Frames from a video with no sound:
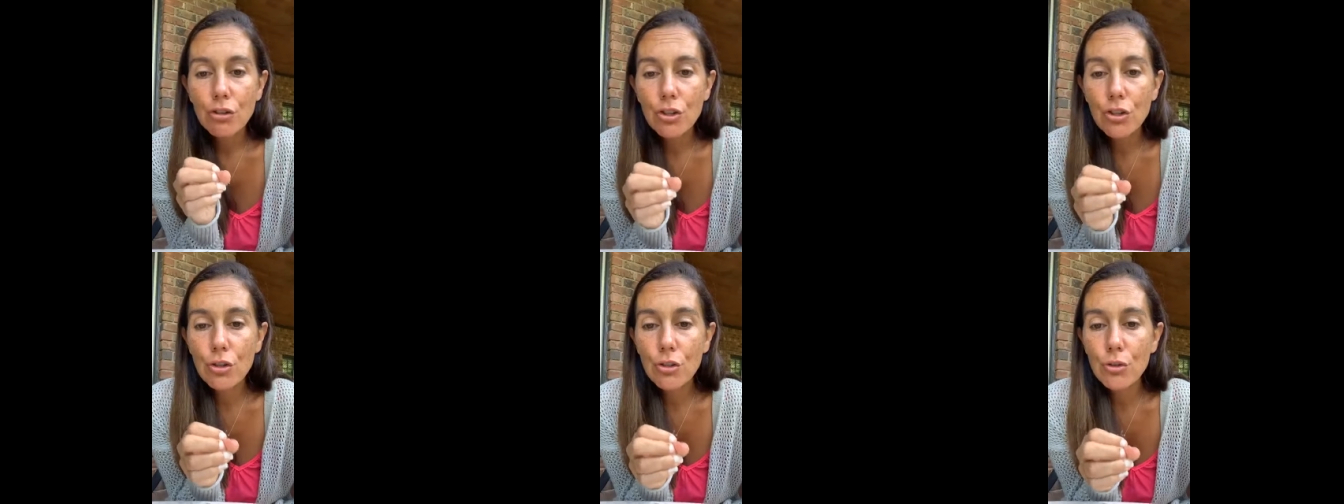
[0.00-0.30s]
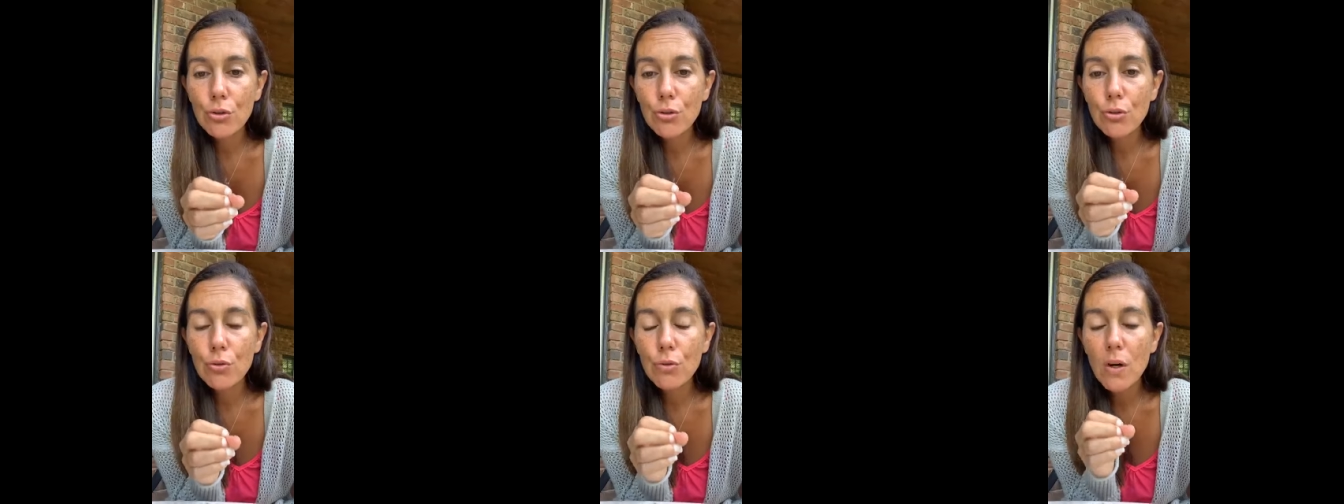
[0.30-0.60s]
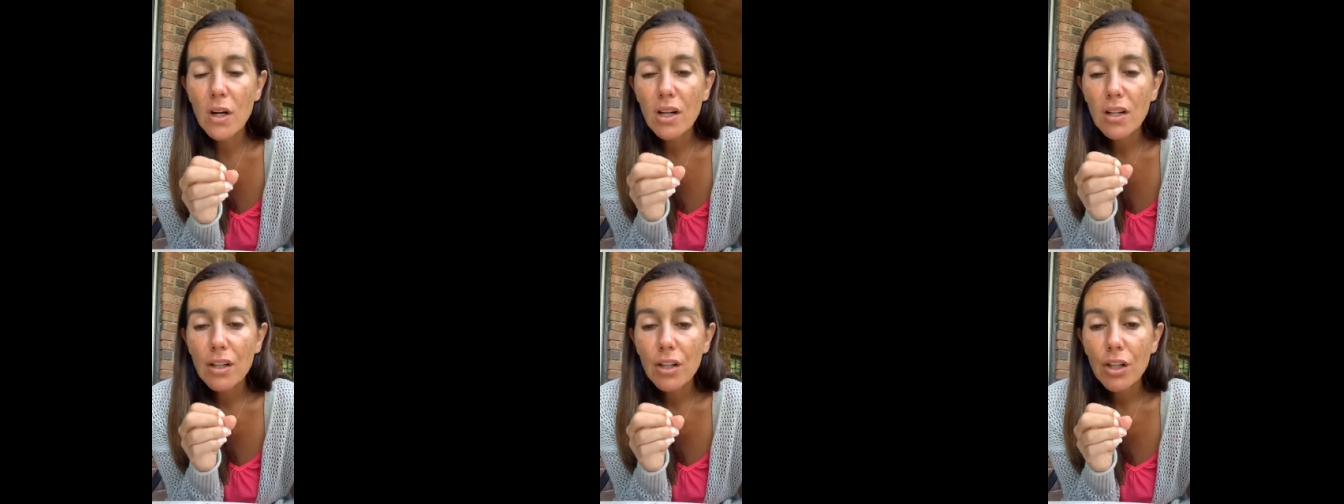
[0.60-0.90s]
to
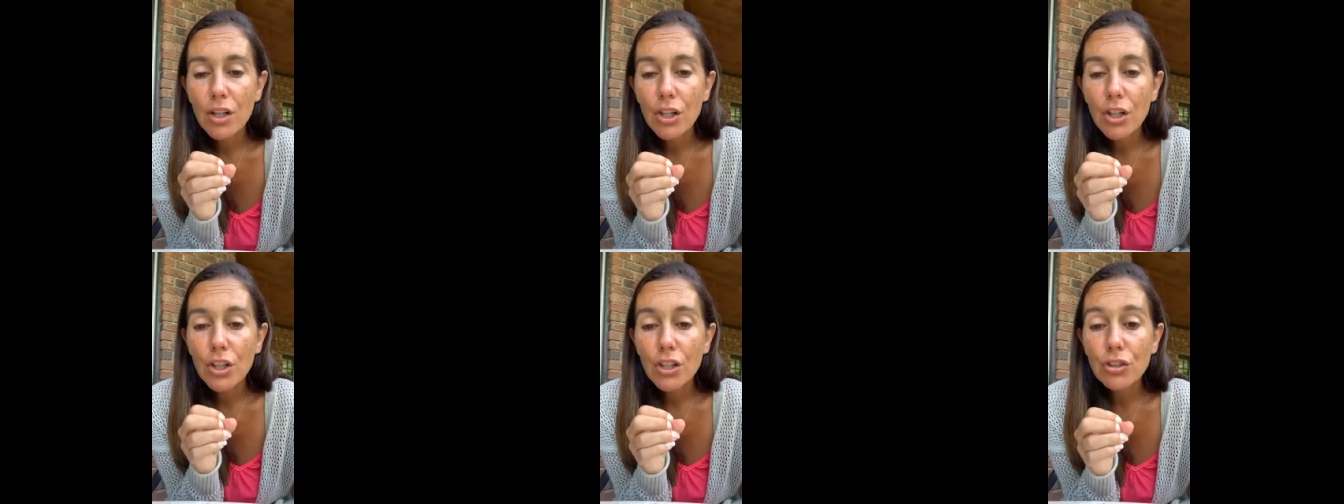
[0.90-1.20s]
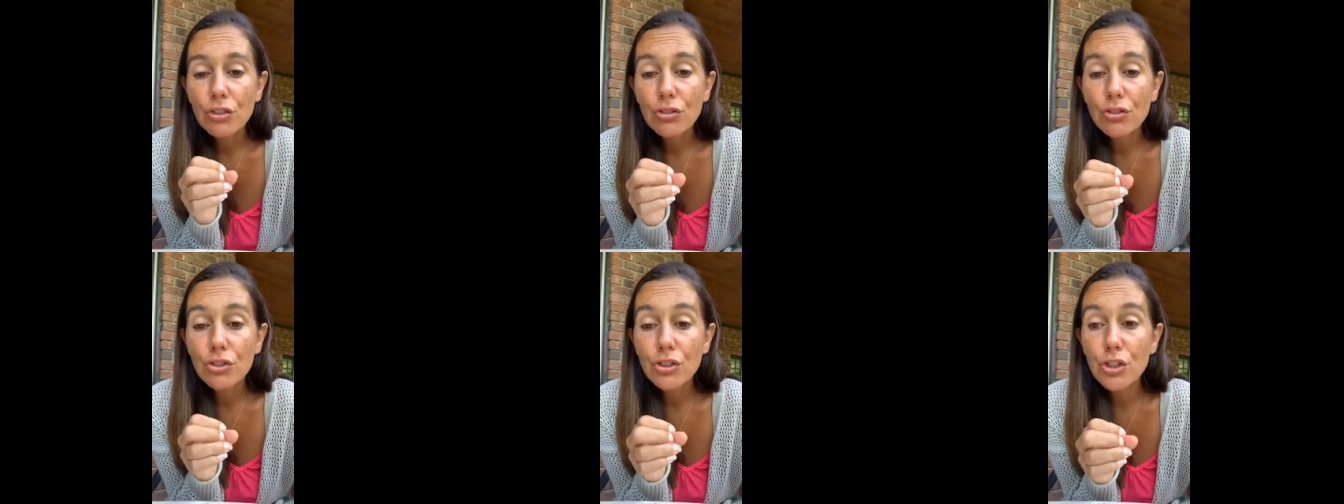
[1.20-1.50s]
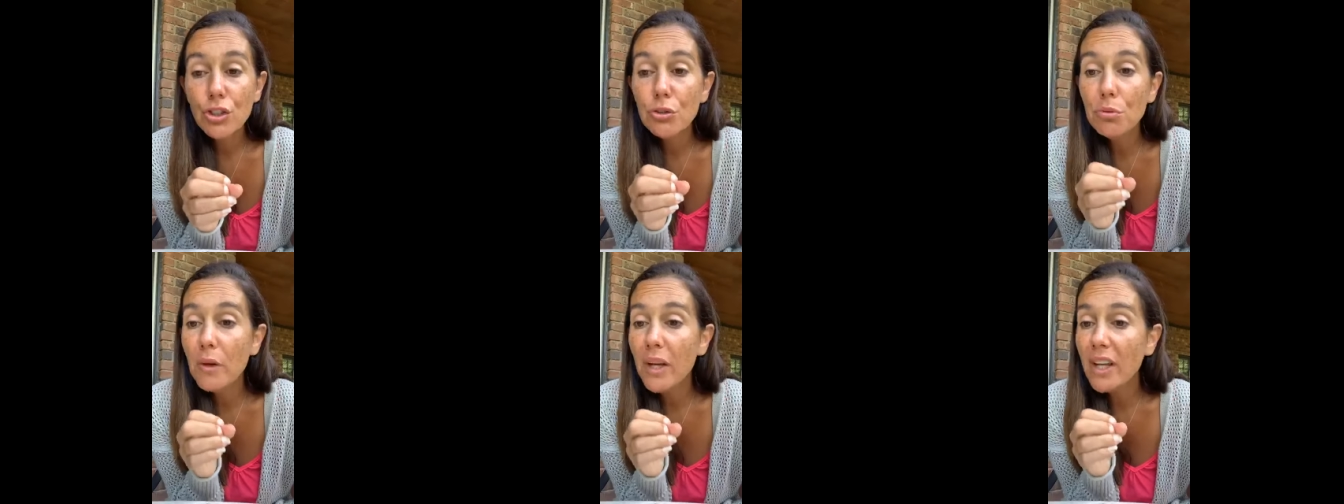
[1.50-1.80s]

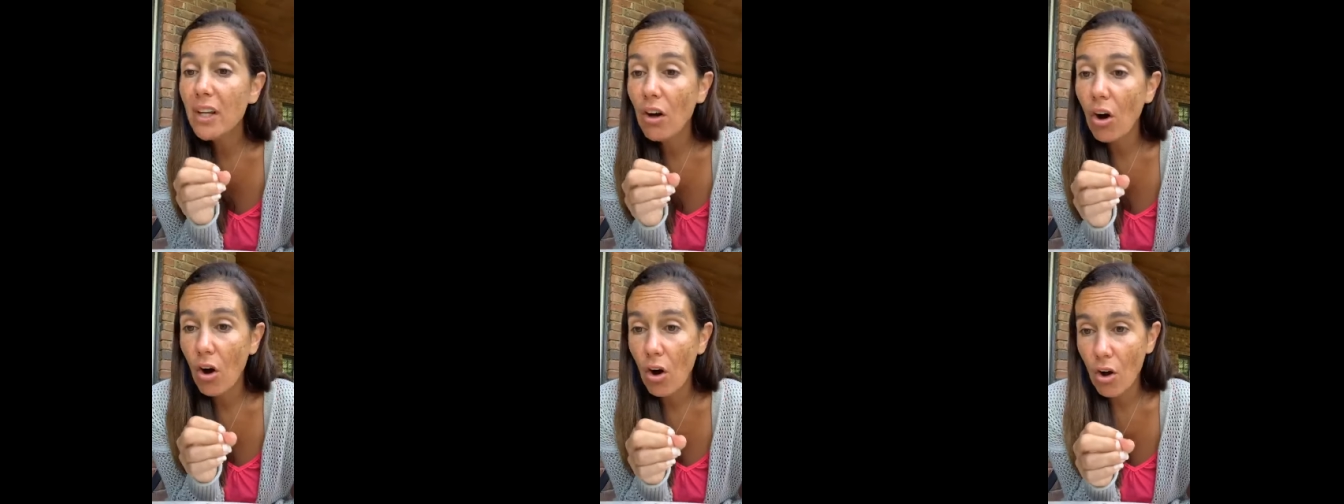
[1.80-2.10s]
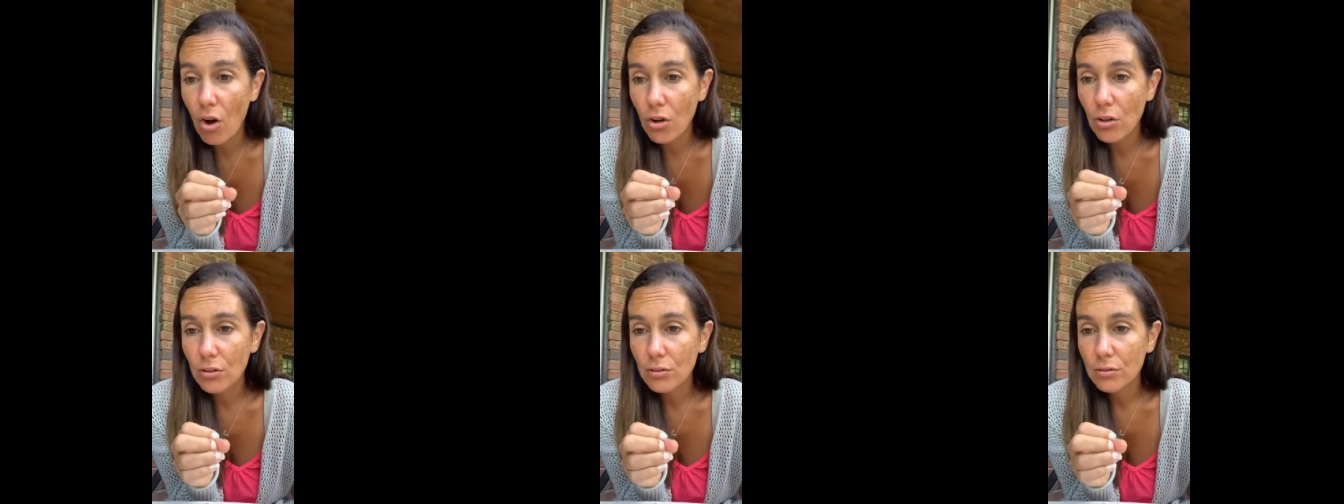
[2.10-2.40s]
do it all